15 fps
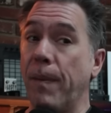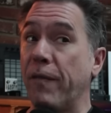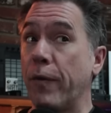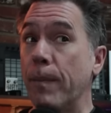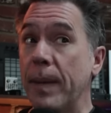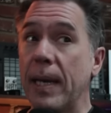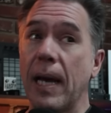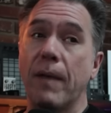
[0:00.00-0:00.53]
but
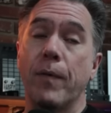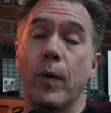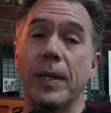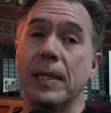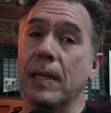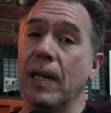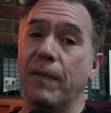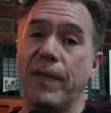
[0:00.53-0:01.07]
for me, I've
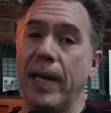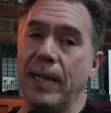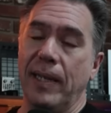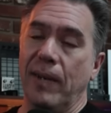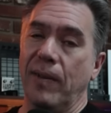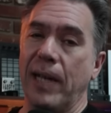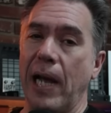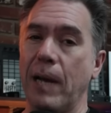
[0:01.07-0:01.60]
always loved that, you
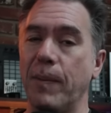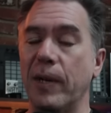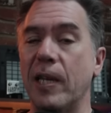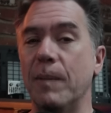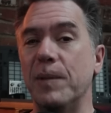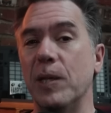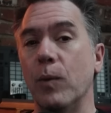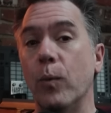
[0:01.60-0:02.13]
know, Kyber
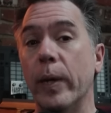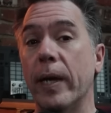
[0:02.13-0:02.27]
keeps it